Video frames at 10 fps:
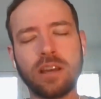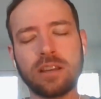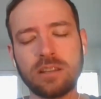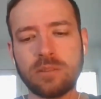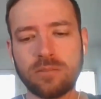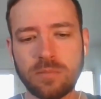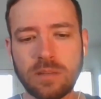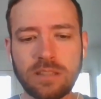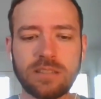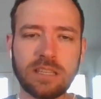academics talk
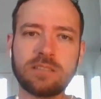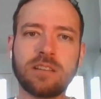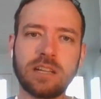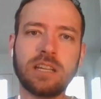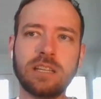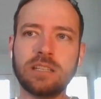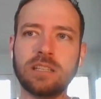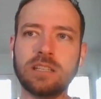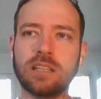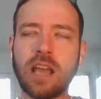about this inside
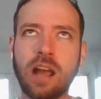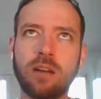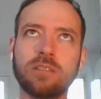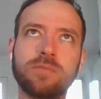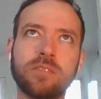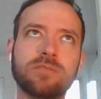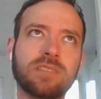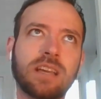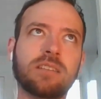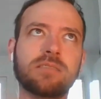out
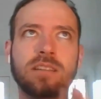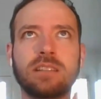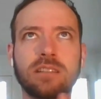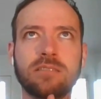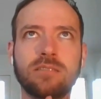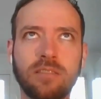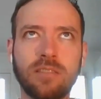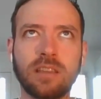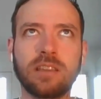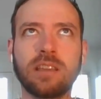versus outside in sort of
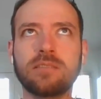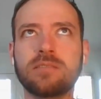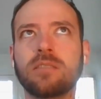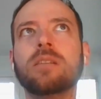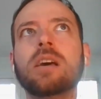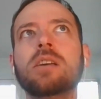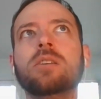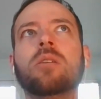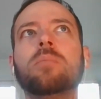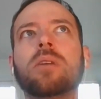thinking. So,
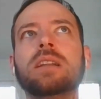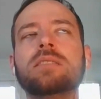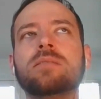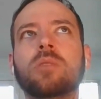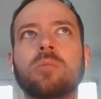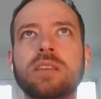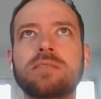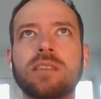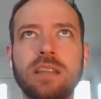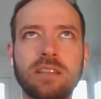you know, a brand isn't what we
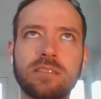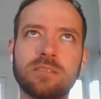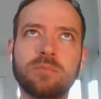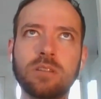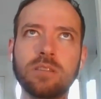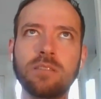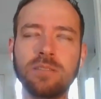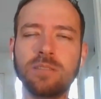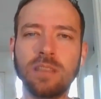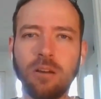say it is. It's what
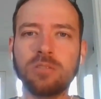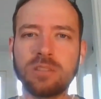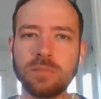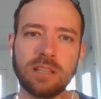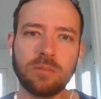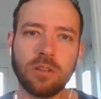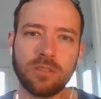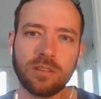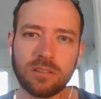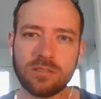ultimately
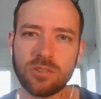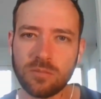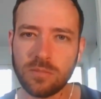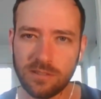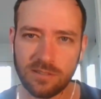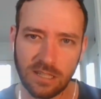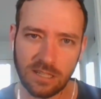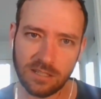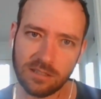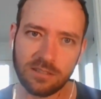what the consumers
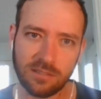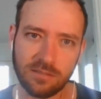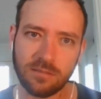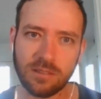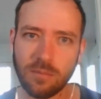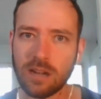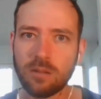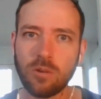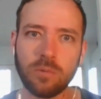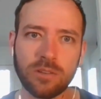say it is, no
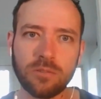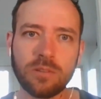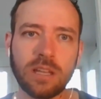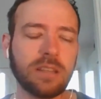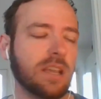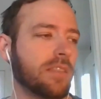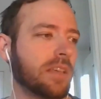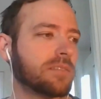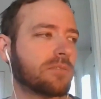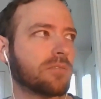matter what we do. And
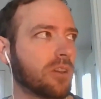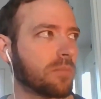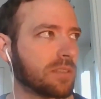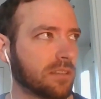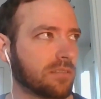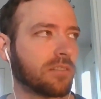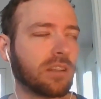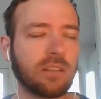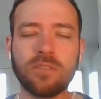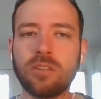there's these two terms that get sort
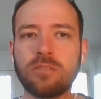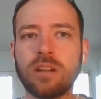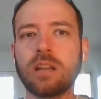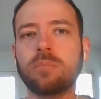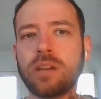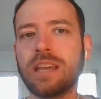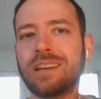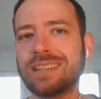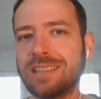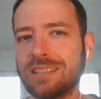of get floated around:
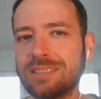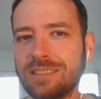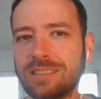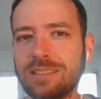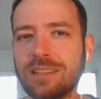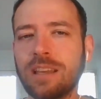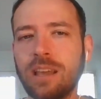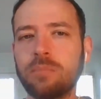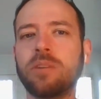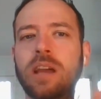brand identity
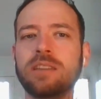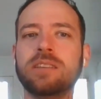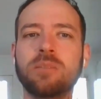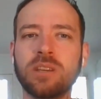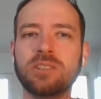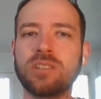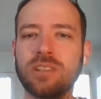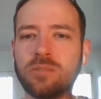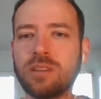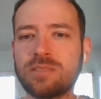and brand image.
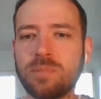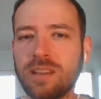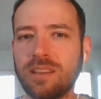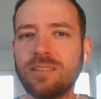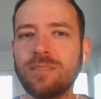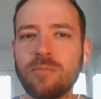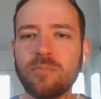Can you explain